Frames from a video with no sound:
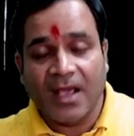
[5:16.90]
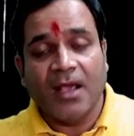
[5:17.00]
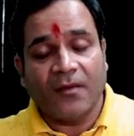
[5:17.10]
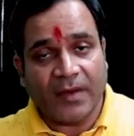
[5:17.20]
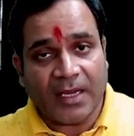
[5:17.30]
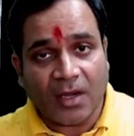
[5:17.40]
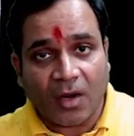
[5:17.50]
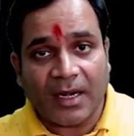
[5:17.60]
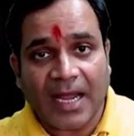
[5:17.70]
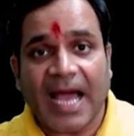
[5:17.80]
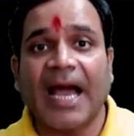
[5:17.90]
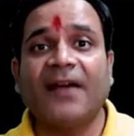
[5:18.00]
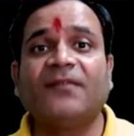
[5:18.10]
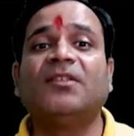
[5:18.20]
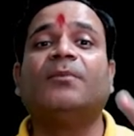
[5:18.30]
we all
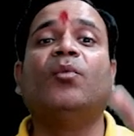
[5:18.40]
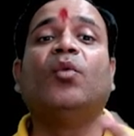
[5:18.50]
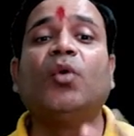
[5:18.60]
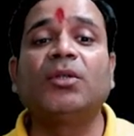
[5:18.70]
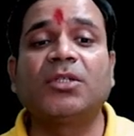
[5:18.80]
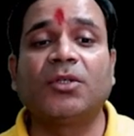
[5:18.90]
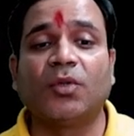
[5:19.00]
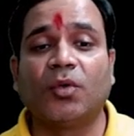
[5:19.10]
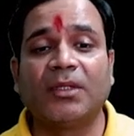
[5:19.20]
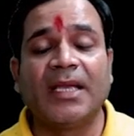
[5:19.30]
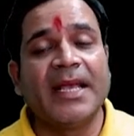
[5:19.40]
have the both growth,